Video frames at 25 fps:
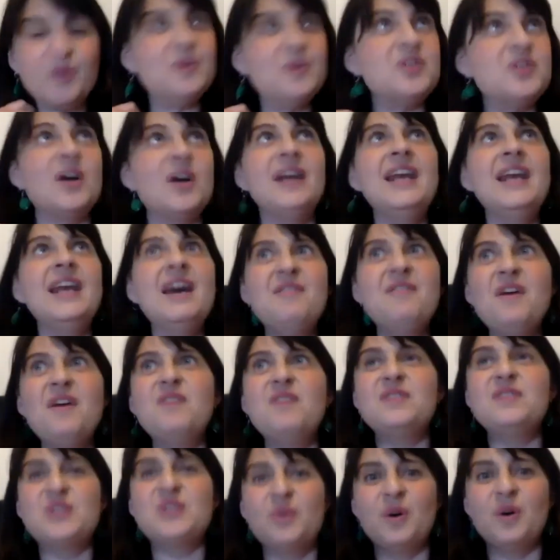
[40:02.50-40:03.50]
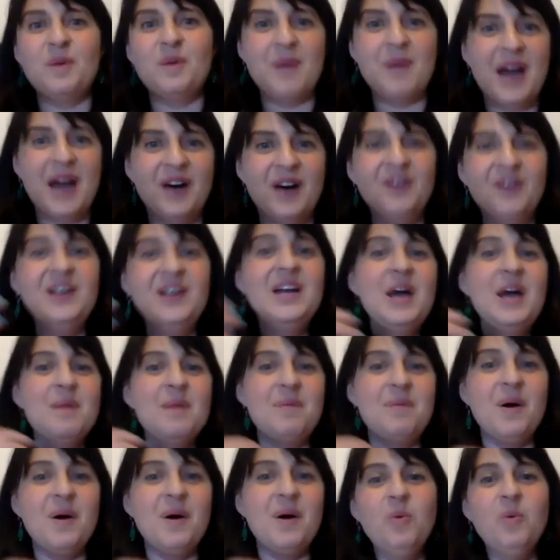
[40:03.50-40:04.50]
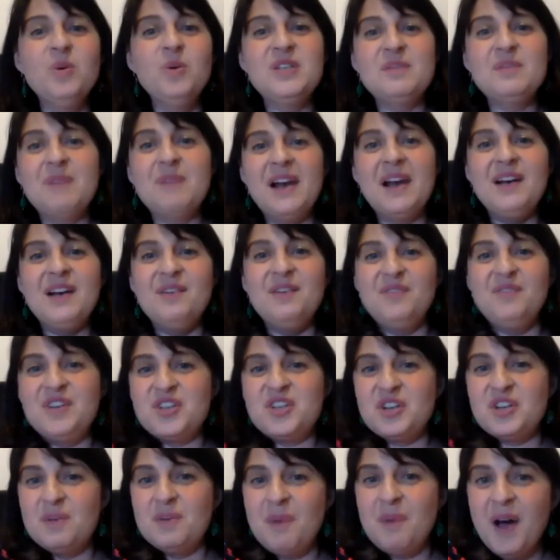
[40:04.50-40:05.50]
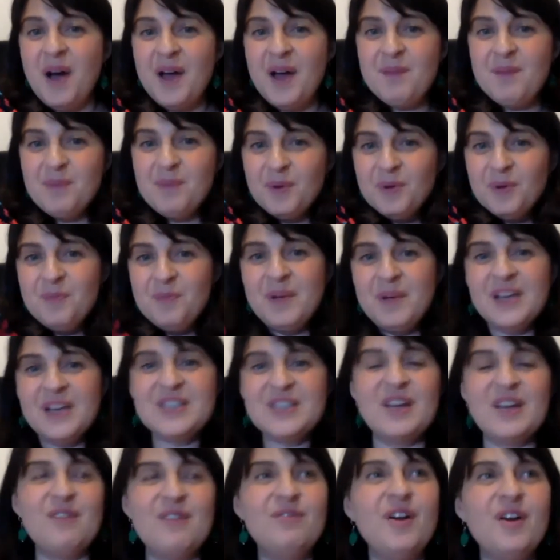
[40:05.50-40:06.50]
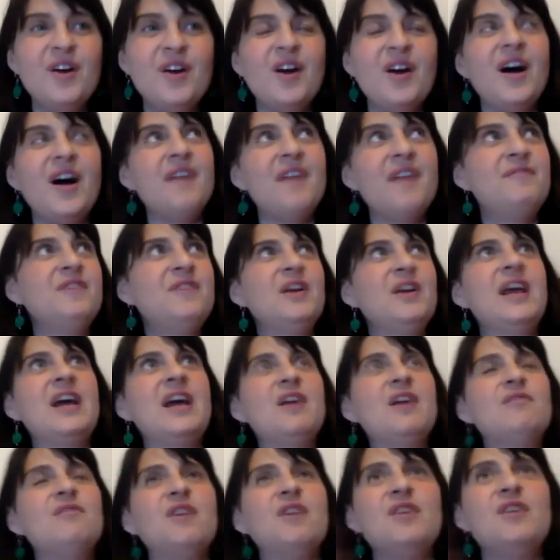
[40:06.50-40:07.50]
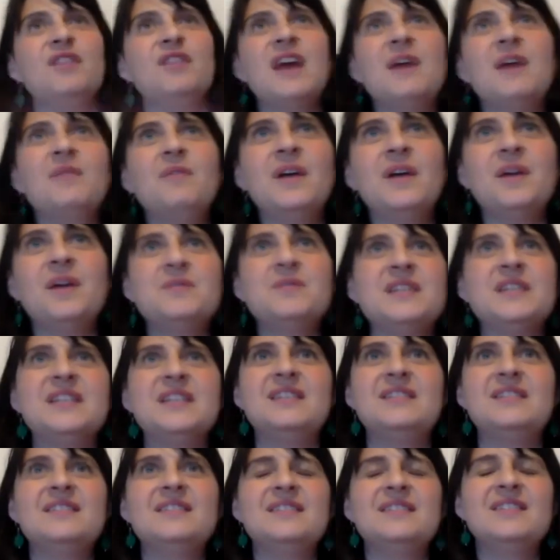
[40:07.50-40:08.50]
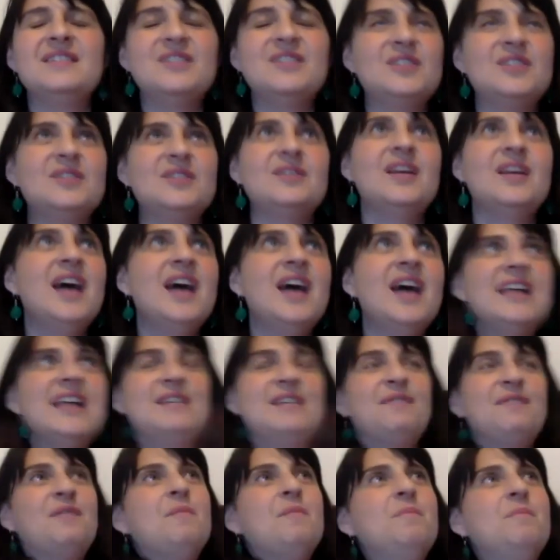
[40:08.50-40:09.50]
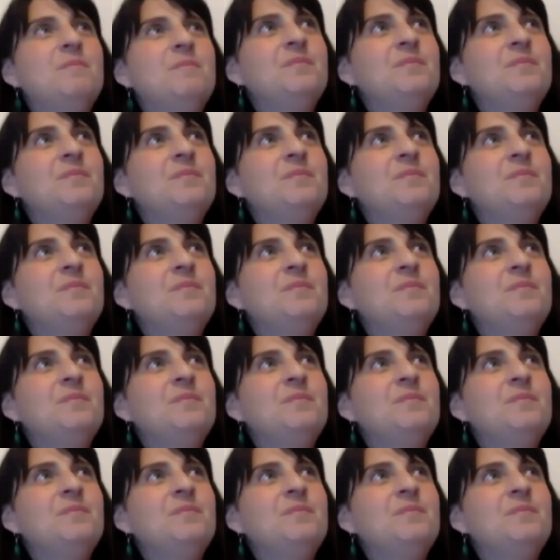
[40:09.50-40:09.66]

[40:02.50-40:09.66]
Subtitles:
I never ever talk about, but A Watermelon, a Fish and a Bible, because I feel like I wrote that when I was a different,